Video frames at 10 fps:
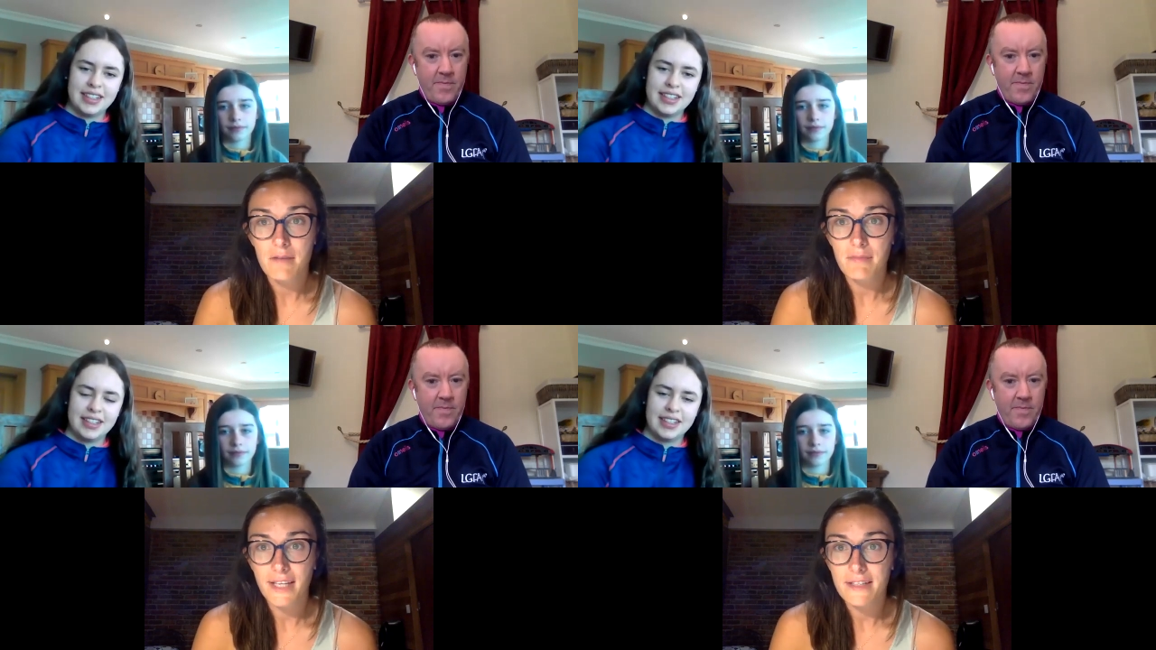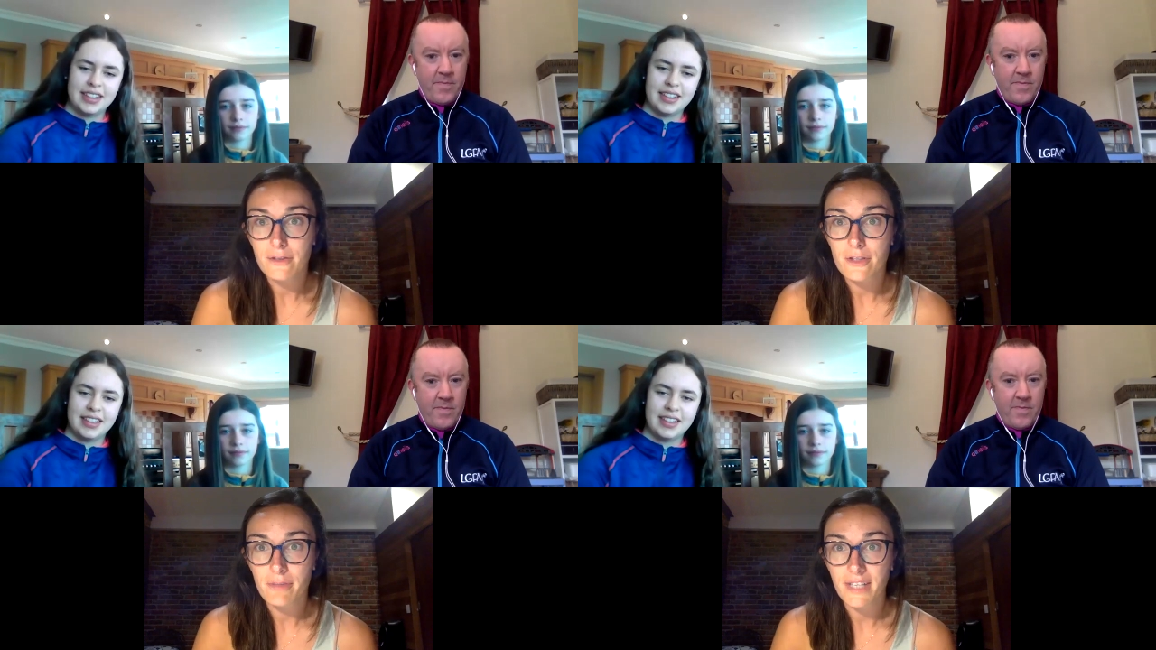Speaker 1: making
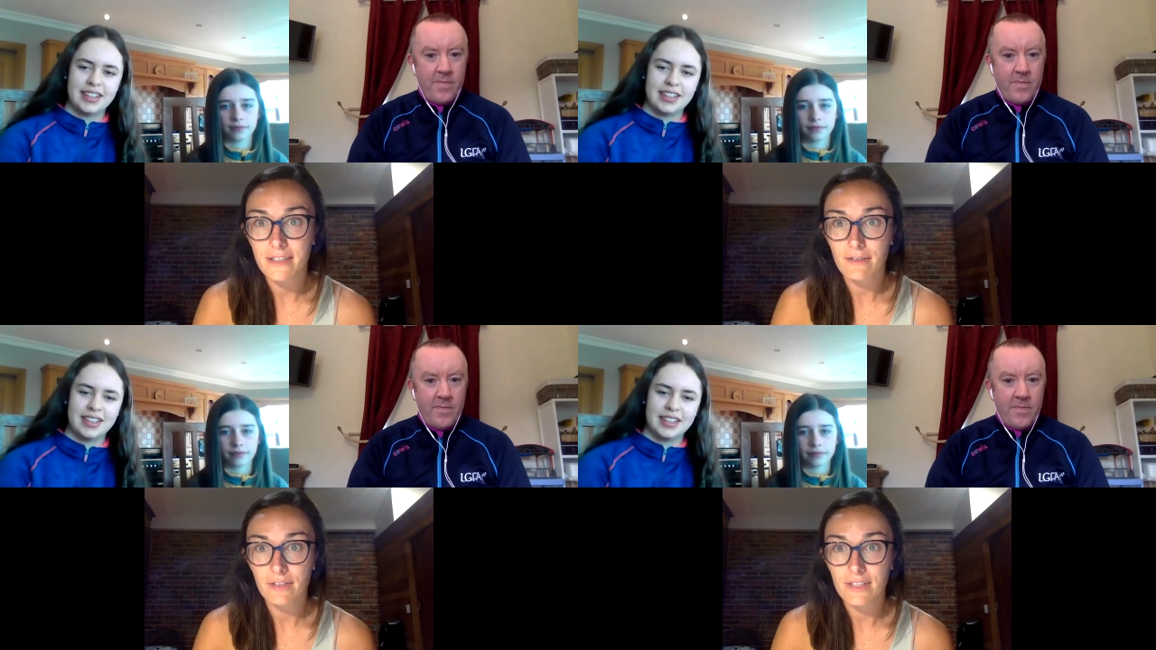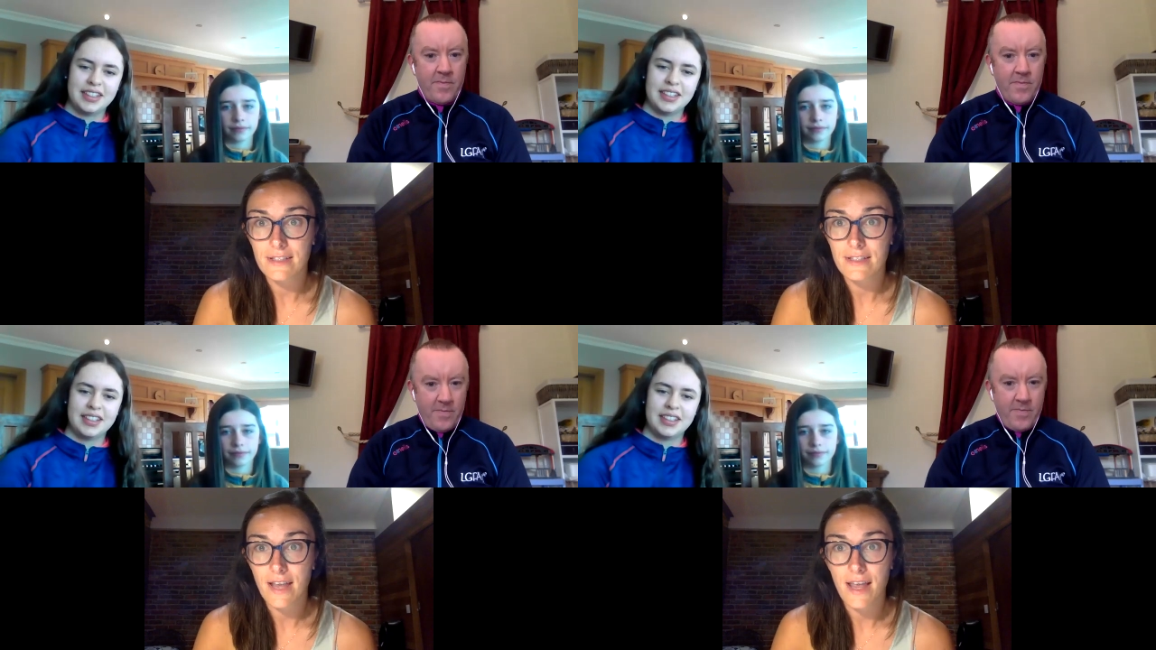such a big
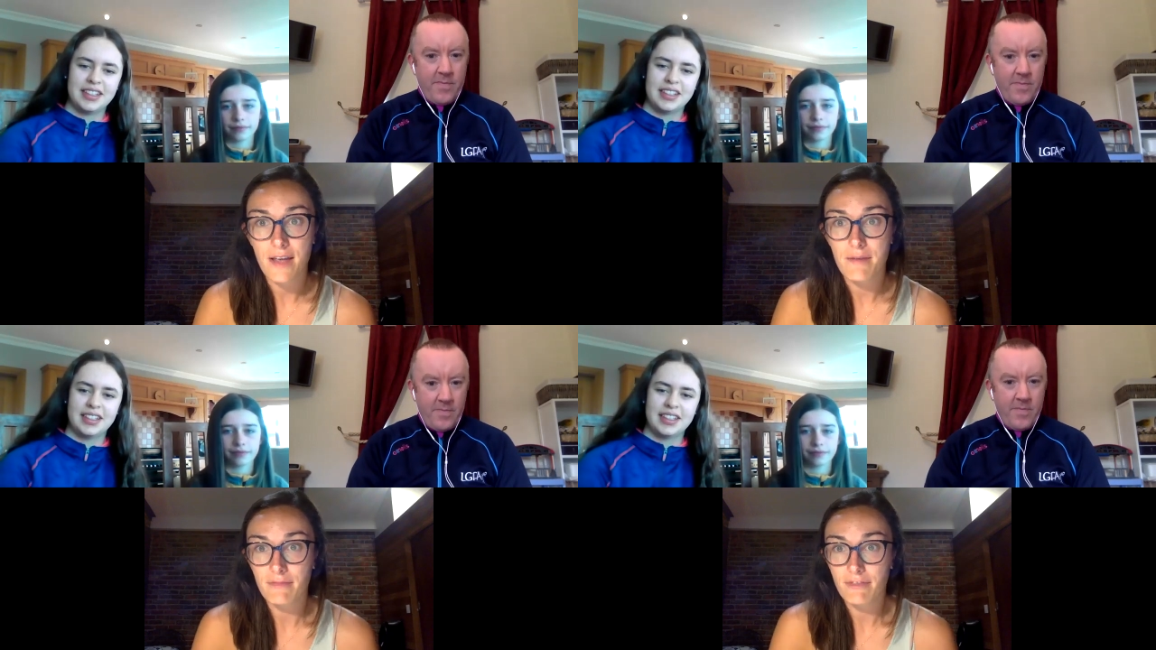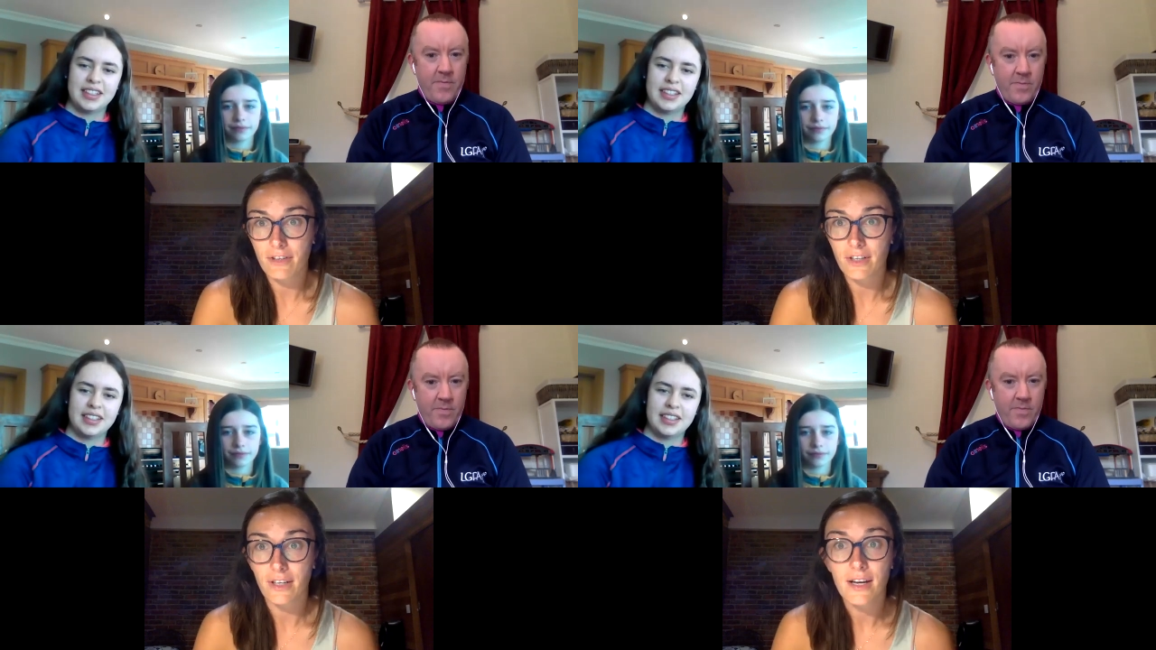difference um,
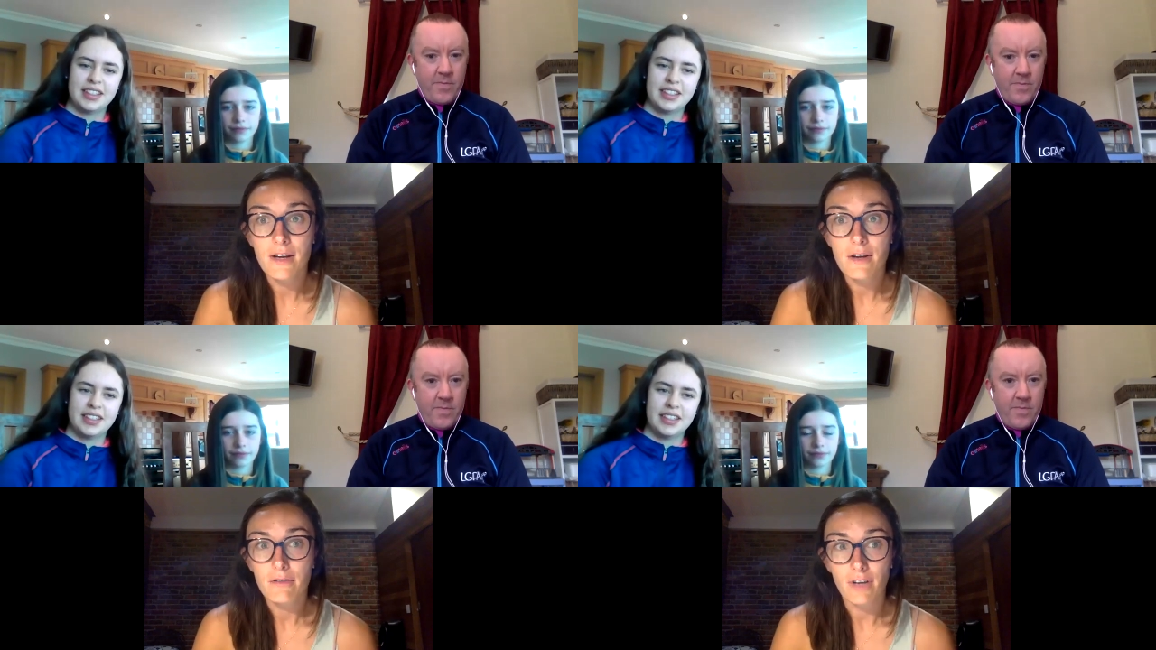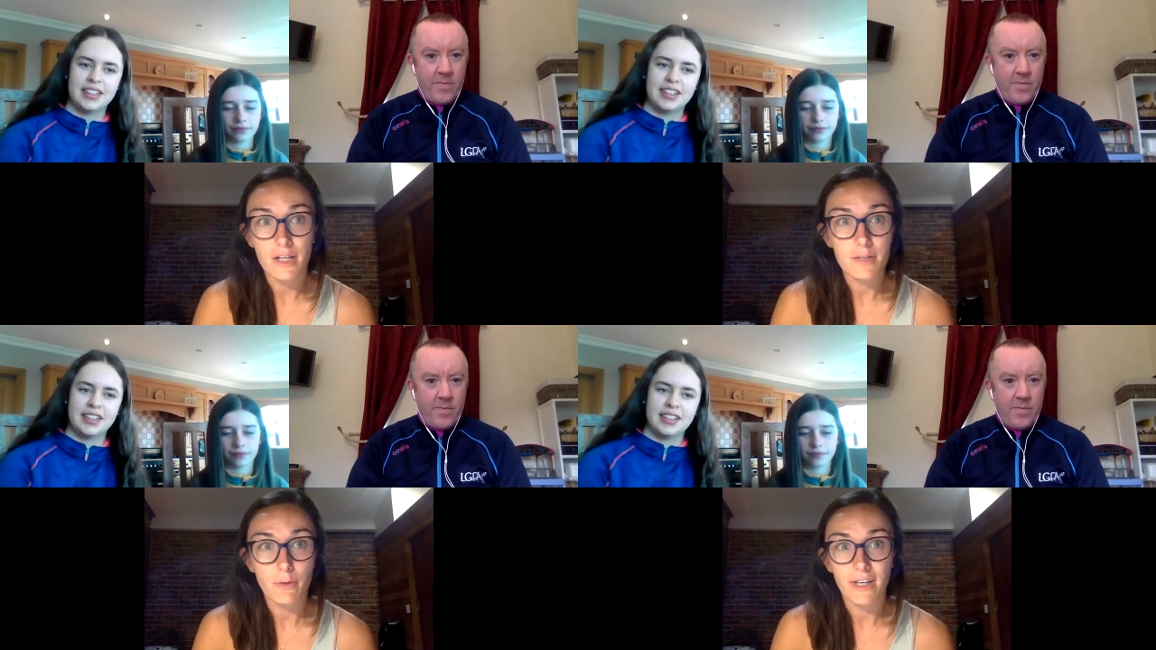for for
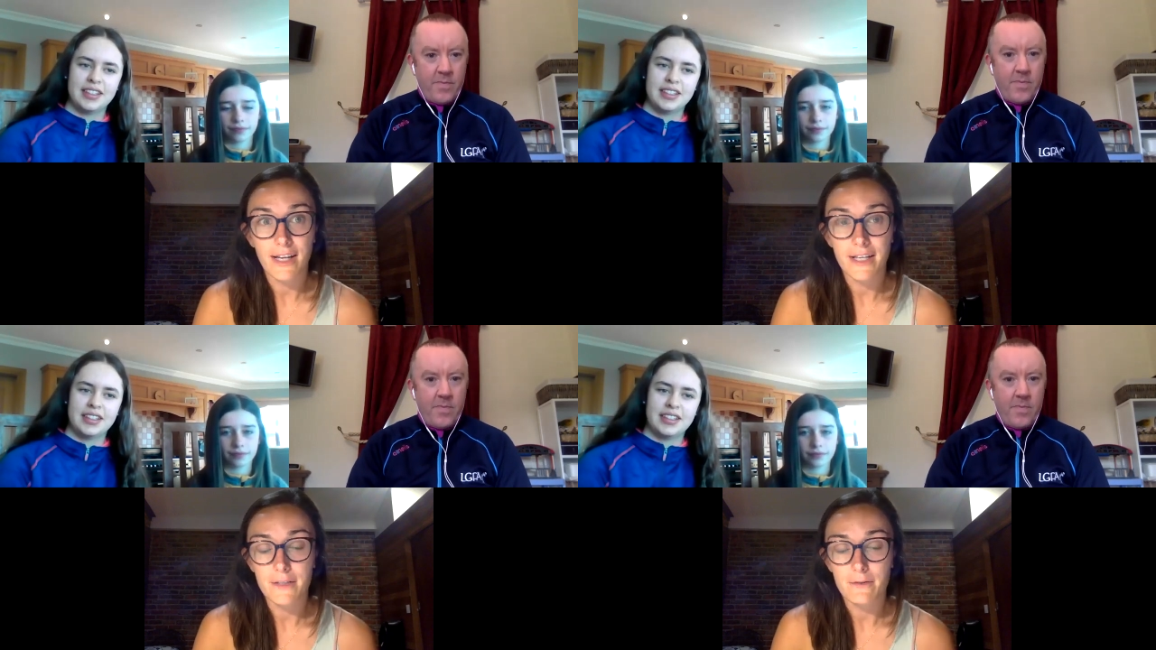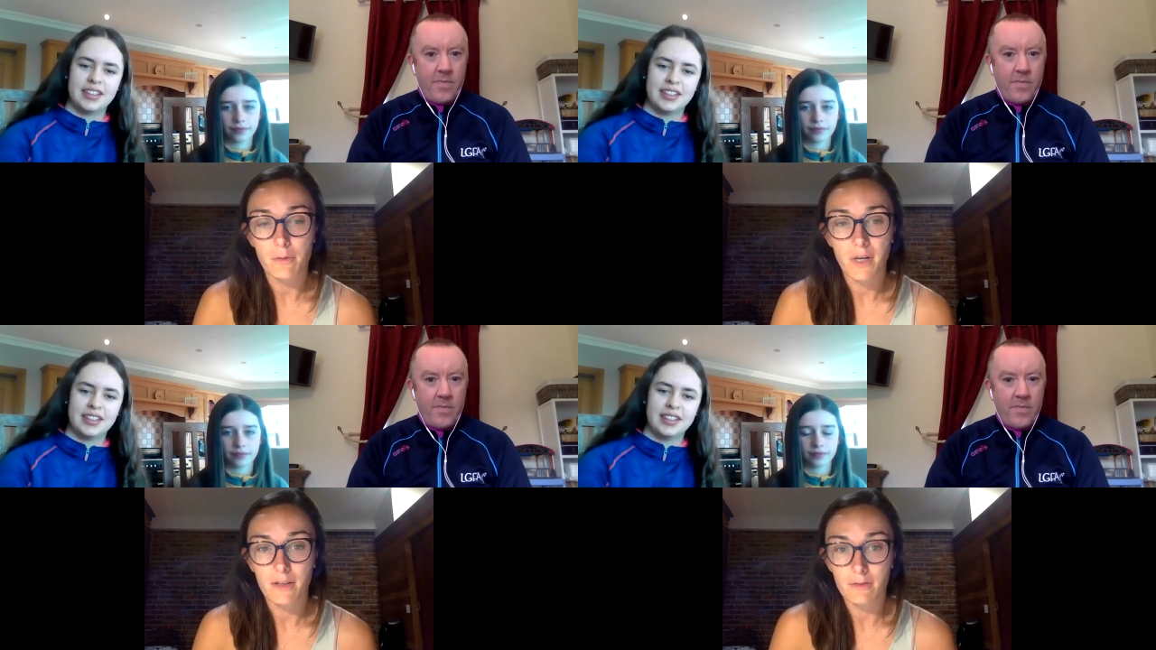our sport, ladies
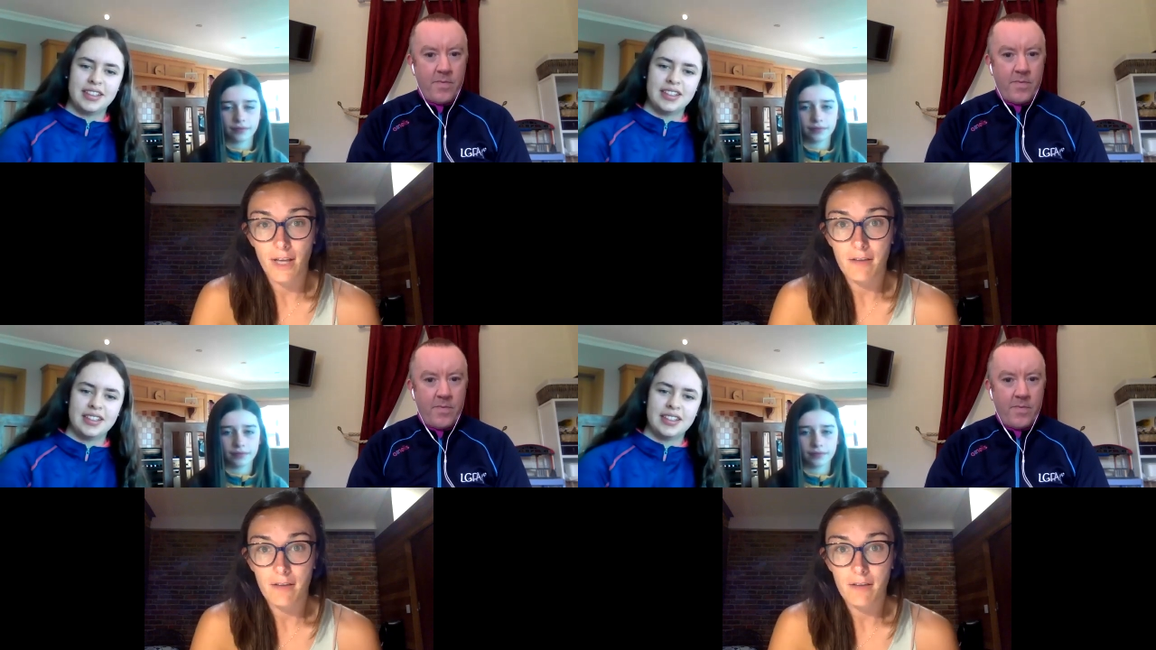football, and,